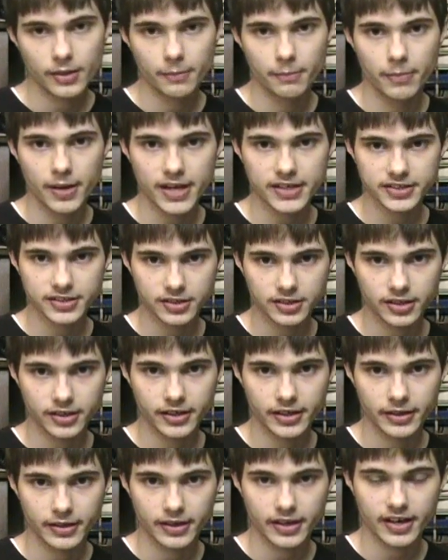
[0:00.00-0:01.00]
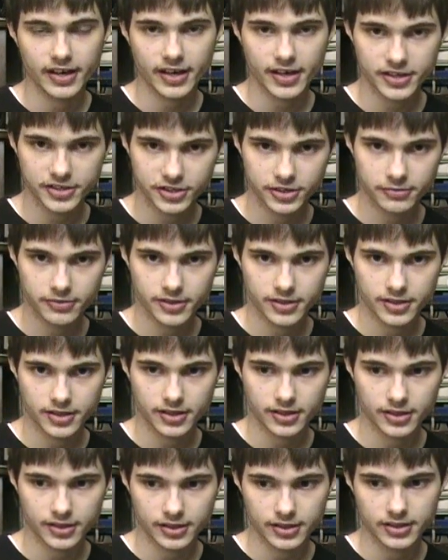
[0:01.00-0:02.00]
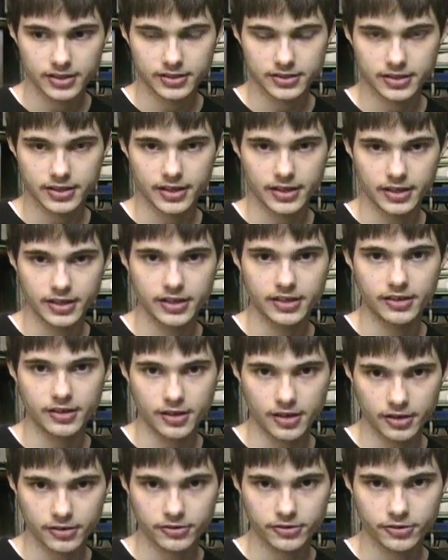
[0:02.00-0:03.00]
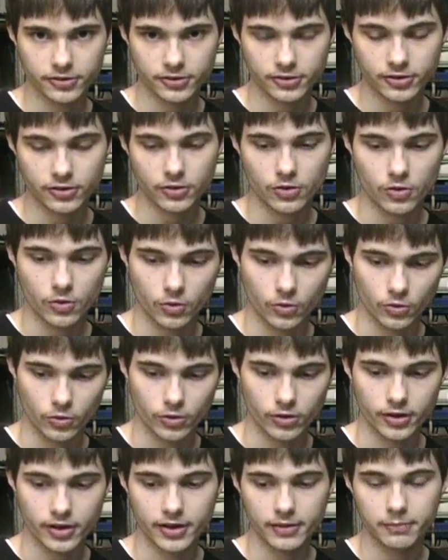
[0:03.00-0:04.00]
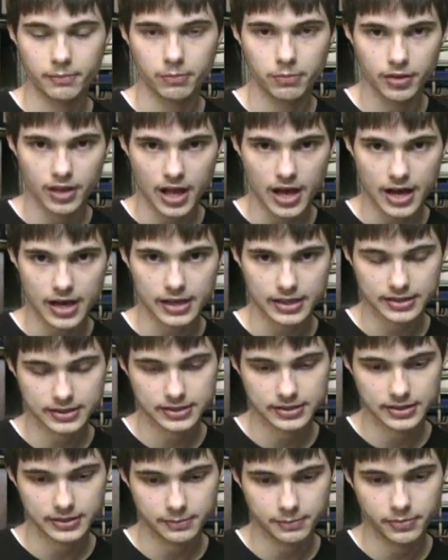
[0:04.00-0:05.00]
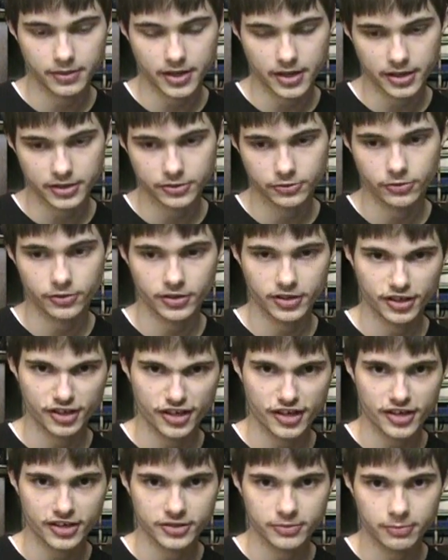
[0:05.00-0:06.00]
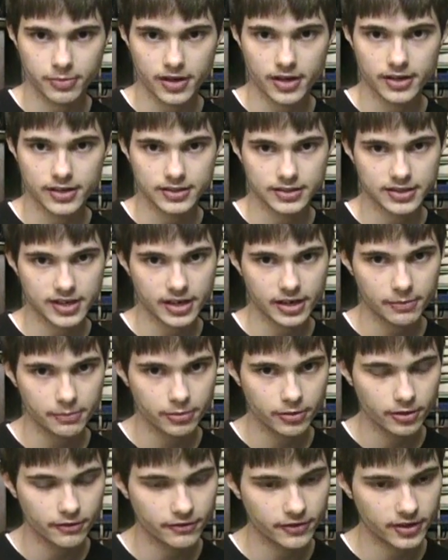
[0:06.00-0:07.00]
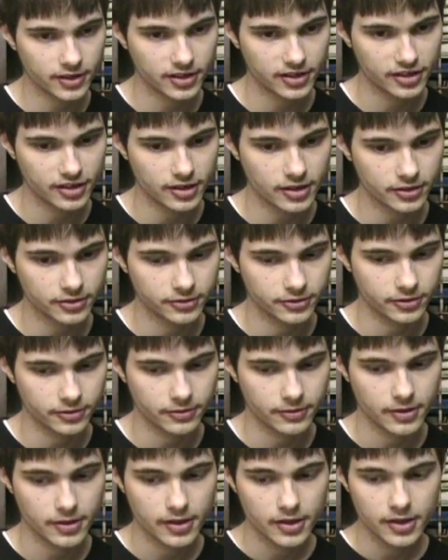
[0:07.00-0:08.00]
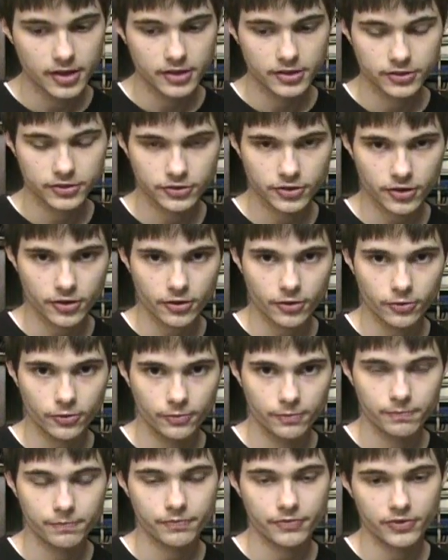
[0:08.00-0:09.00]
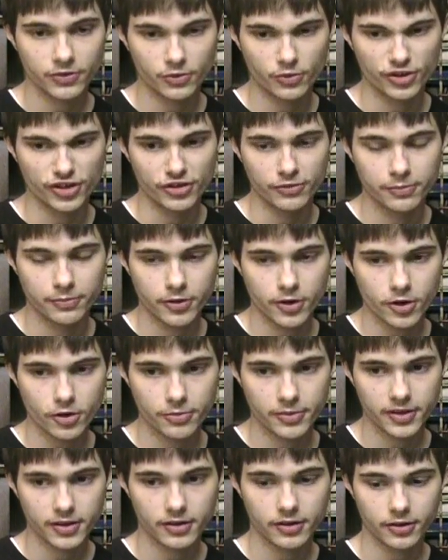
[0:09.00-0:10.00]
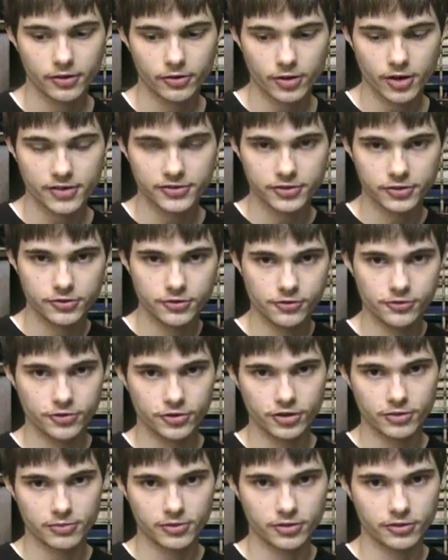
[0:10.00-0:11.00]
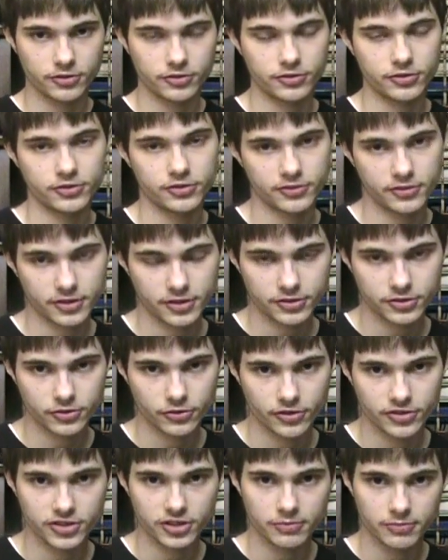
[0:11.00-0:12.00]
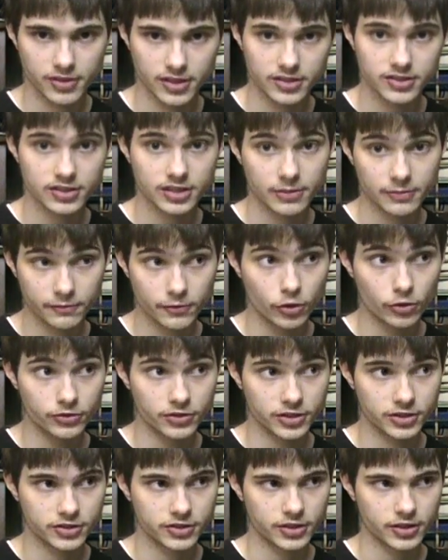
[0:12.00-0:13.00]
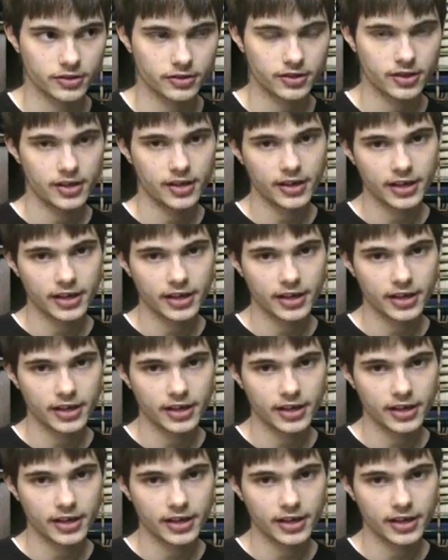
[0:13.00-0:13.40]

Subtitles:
Basically, an IGBT is a conductor, or it blocks. It blocks or it conducts, but it's not a perfect conductor. So when you probe it across the two terminals, there's going to be some voltage there.